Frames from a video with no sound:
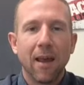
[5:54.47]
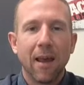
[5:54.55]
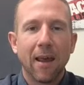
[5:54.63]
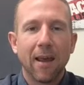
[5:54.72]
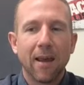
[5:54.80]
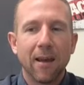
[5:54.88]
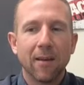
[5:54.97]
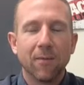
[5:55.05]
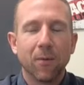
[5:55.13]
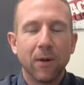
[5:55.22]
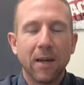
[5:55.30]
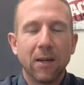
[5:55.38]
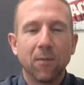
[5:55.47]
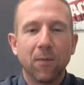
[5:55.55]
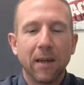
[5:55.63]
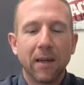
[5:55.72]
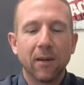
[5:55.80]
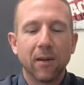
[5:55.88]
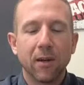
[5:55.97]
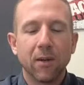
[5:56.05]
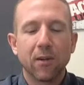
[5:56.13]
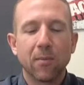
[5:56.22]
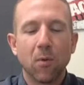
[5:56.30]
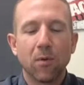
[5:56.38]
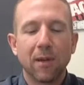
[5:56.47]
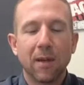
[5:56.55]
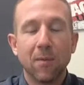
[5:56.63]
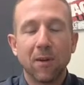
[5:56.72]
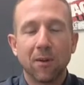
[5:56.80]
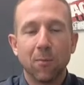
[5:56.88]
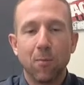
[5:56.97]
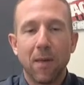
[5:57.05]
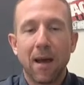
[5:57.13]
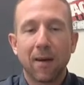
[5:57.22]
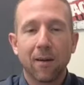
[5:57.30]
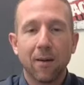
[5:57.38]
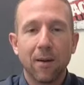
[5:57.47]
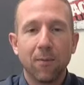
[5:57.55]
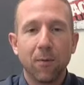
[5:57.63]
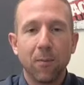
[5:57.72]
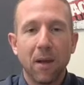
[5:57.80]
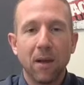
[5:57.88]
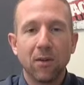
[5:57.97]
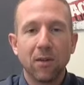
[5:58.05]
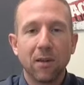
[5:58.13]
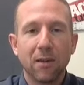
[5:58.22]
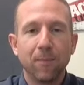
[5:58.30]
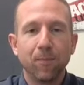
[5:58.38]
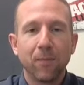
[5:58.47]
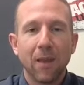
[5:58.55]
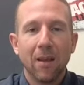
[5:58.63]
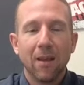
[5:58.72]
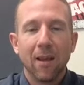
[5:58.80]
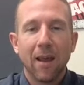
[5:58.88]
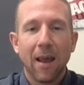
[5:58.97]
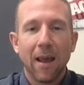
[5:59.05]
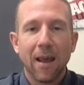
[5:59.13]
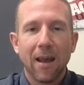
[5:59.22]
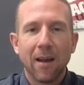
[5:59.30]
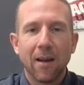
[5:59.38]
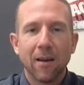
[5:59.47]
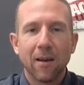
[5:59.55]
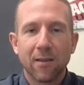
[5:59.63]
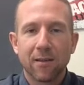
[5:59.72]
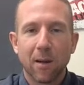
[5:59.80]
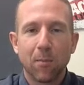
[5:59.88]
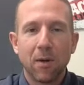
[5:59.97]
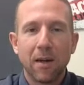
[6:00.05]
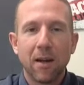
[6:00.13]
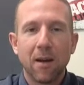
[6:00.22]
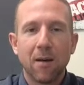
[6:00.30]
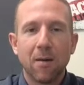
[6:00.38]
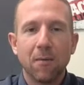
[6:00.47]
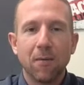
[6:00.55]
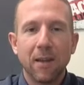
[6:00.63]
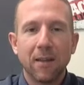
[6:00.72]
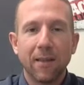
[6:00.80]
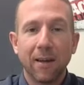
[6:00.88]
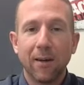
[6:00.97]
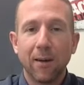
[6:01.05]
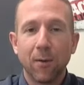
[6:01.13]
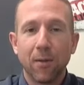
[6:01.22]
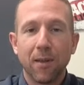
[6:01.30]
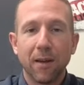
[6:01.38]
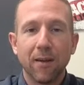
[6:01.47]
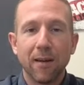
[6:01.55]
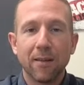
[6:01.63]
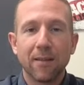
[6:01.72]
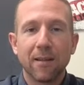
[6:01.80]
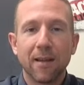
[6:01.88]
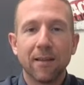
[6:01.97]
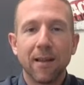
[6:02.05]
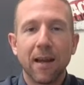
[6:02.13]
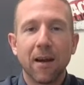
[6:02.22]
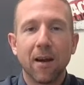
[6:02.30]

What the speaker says: and for each figure you're supposed to give me some background information and a summary of the theory or theories that they